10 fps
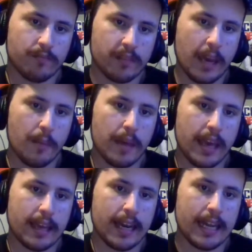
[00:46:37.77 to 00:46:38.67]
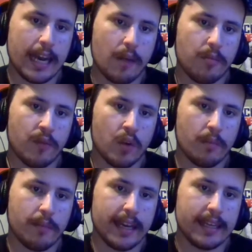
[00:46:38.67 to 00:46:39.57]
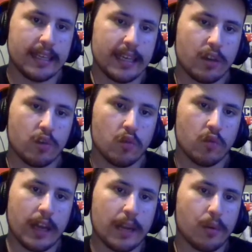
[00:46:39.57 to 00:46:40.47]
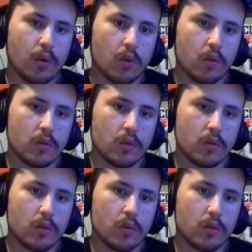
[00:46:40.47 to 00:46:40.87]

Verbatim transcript: Yep, it got outperformed by The Incredibles